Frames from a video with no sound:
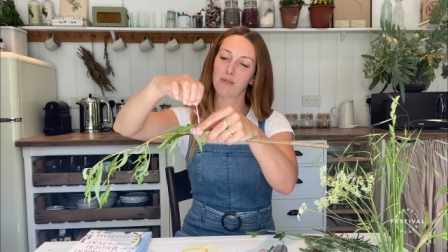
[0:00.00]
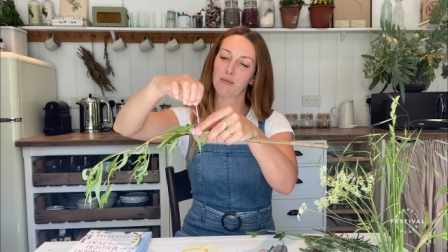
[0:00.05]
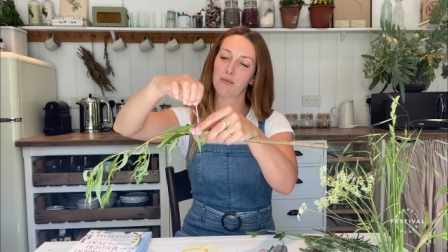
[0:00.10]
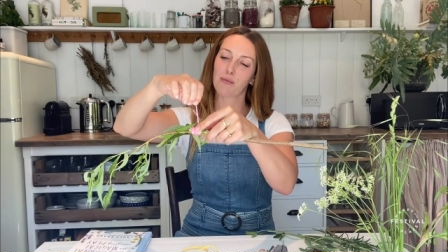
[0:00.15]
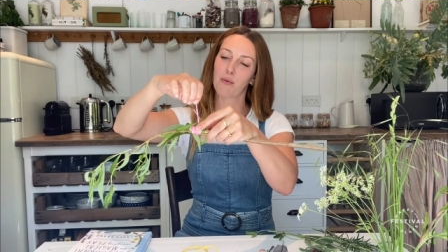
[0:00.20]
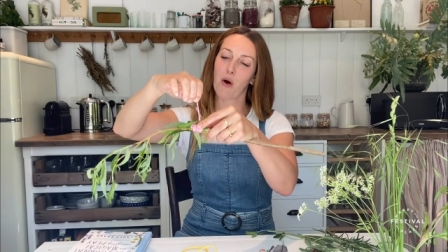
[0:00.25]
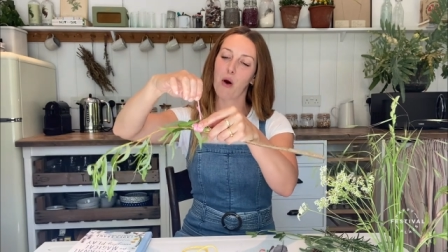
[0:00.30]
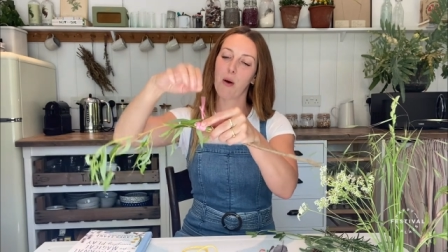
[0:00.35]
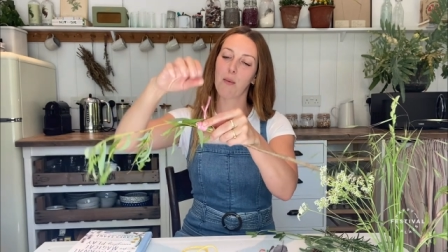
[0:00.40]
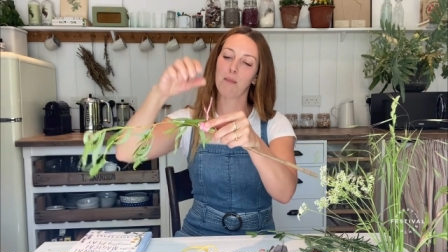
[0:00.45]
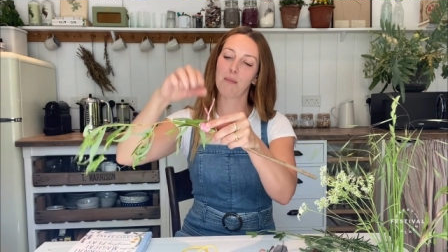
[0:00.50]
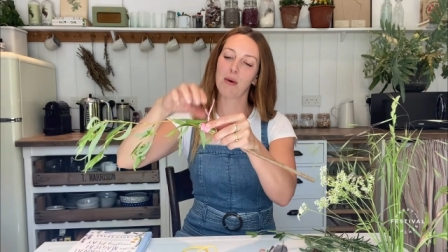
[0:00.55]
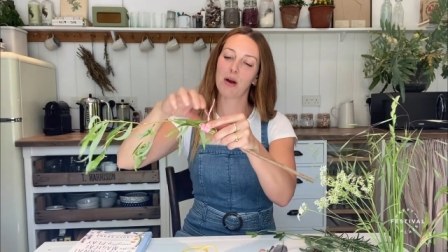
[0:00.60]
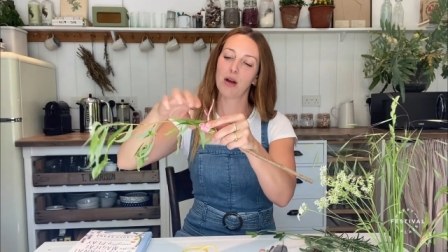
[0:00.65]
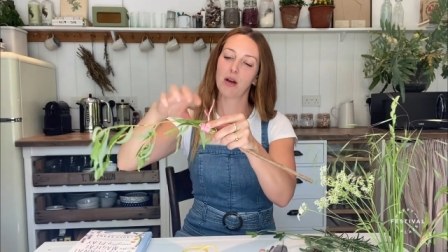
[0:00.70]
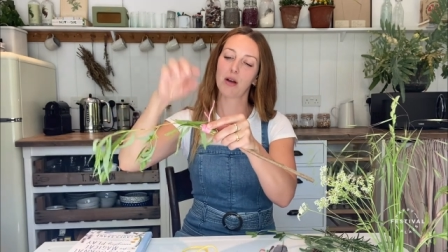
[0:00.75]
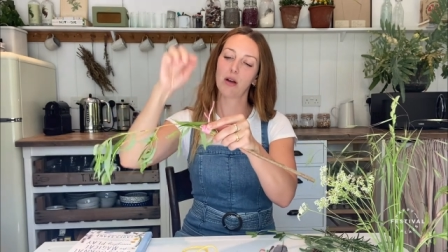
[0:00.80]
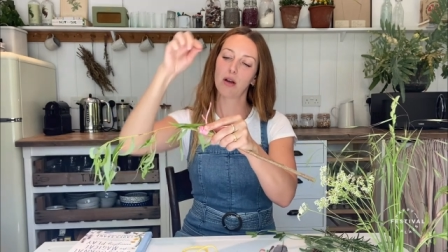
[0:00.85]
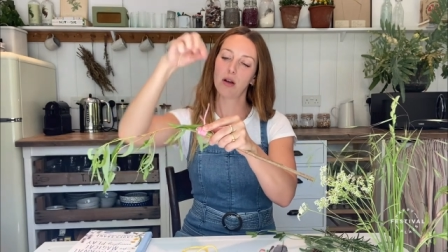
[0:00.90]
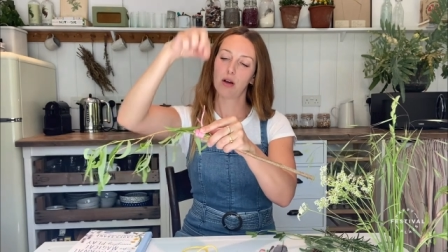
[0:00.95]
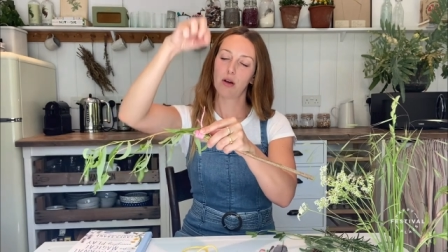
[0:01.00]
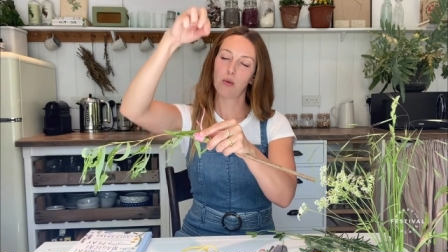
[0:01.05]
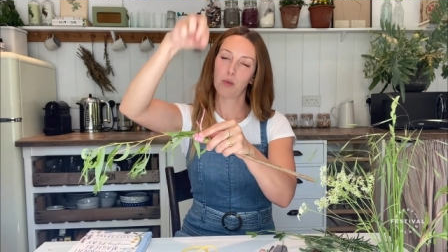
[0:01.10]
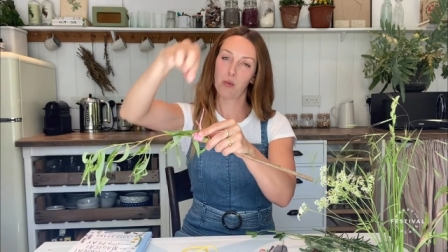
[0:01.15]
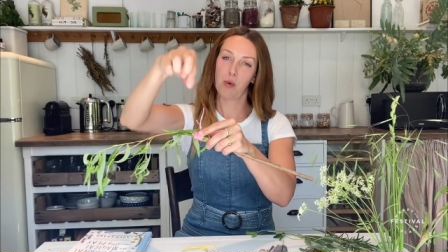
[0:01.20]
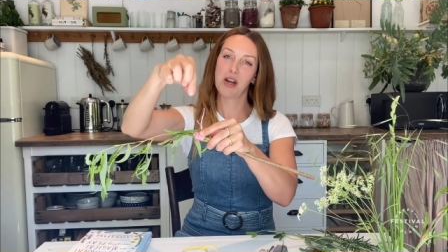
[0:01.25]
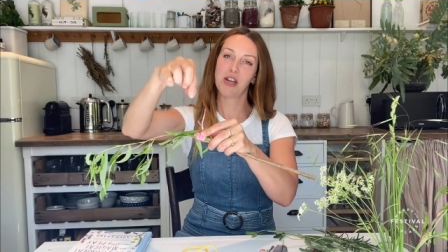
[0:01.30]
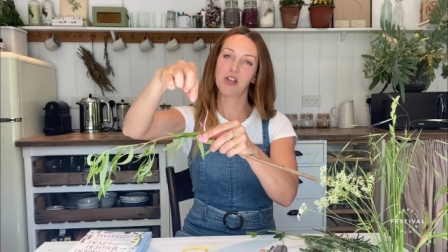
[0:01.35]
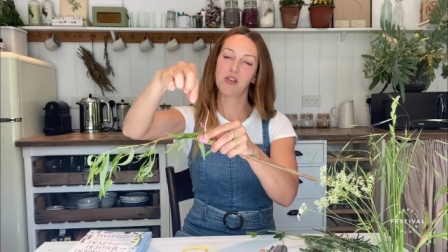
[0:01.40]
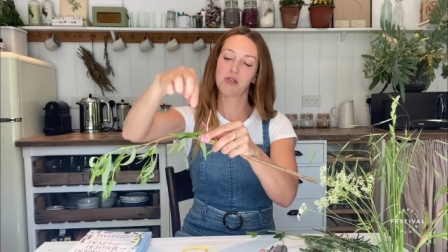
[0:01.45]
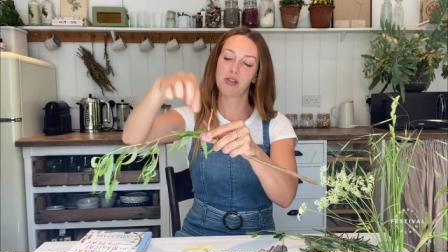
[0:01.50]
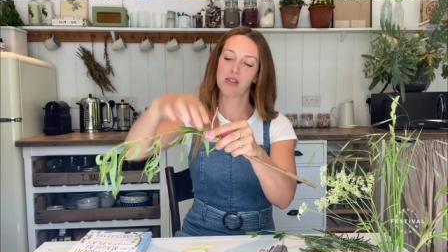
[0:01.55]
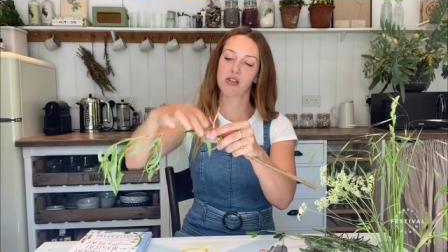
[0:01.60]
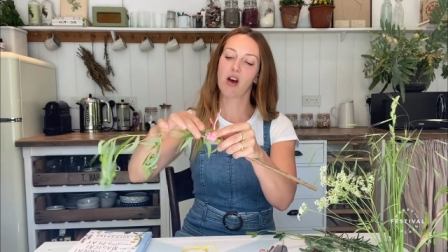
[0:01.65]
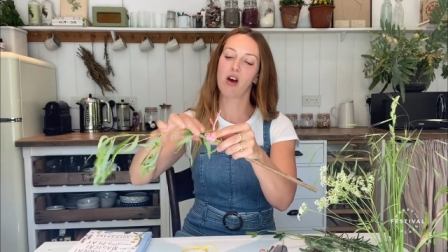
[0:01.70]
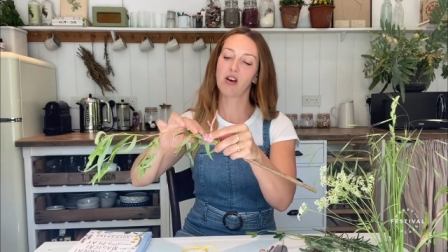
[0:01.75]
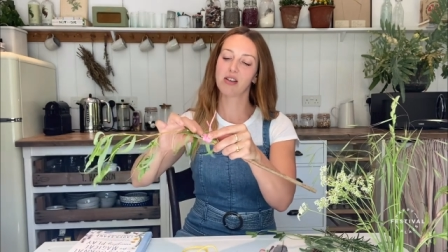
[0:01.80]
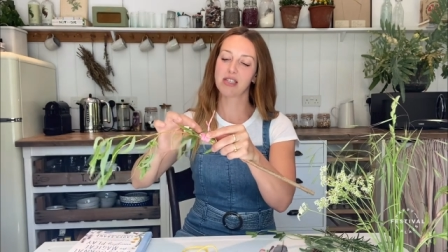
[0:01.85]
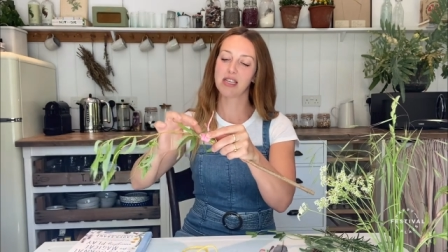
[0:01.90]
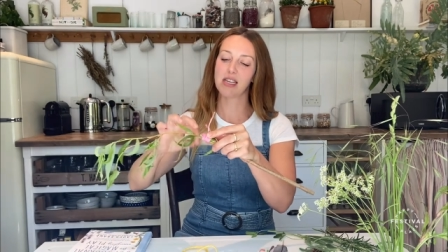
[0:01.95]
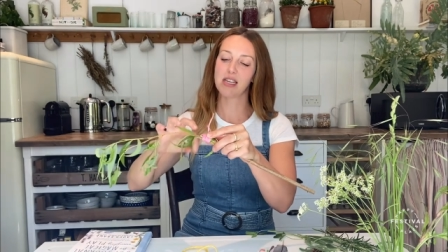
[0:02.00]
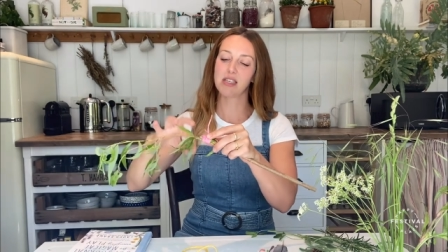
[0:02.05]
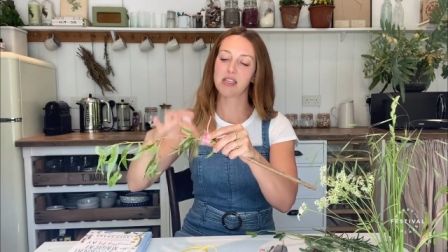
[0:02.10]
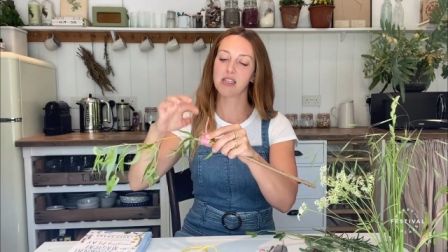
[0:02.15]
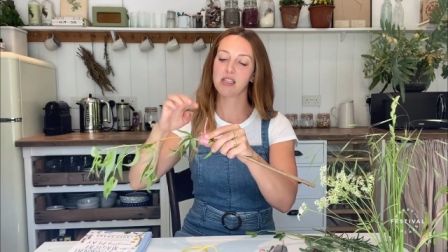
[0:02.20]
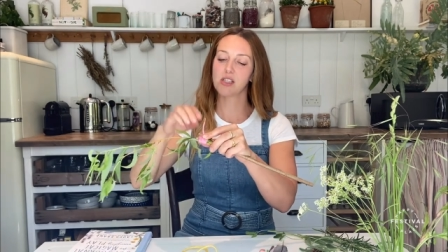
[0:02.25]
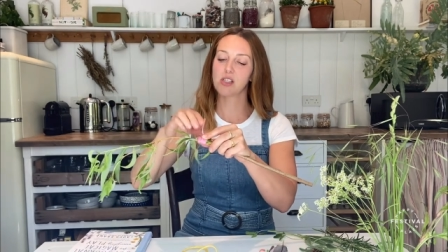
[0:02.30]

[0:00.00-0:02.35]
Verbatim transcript: from when you started.